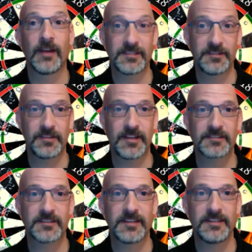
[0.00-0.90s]

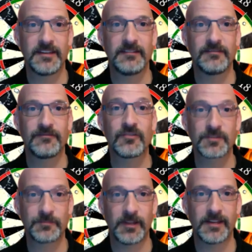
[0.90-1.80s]
2018,
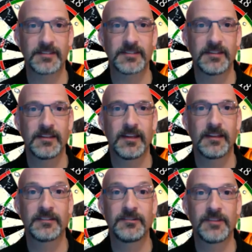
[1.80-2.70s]
first place.
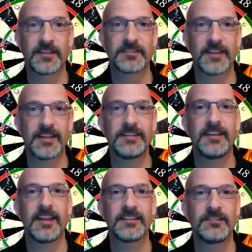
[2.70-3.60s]
In
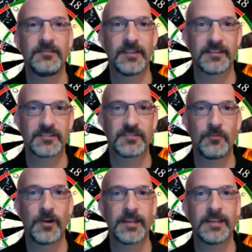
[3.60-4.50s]
2019 and
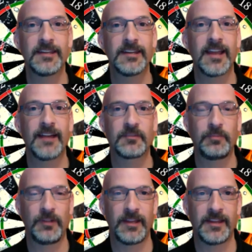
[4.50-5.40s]
2020, you didn't have to
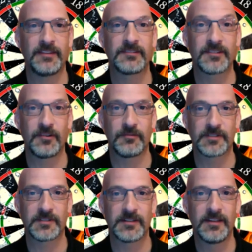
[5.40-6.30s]
play the
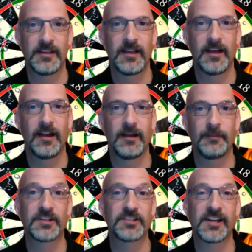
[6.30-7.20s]
zones
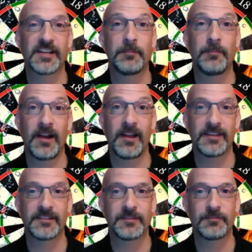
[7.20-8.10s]
because you got to buy
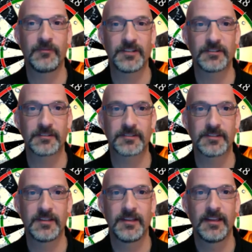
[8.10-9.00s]
into the
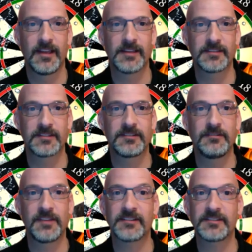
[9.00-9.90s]
provincials. As in
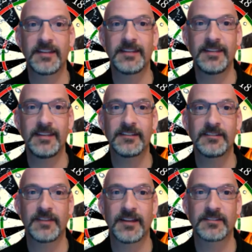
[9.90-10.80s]
2018 and
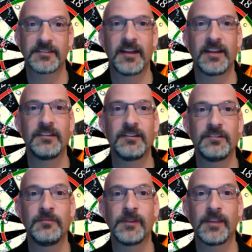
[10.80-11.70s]
2009,
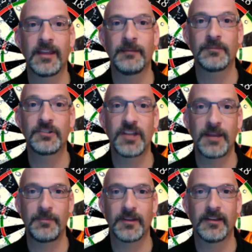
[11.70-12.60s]
you became the
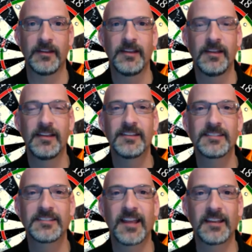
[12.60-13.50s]
champion.
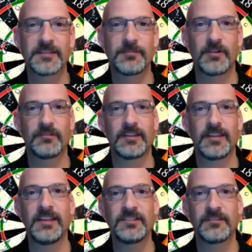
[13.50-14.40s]
Tell us about
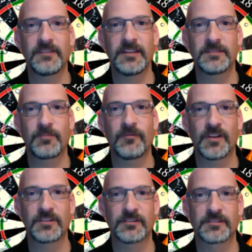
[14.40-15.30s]
each of these
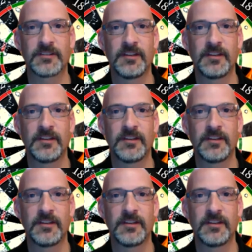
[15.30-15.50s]
provincials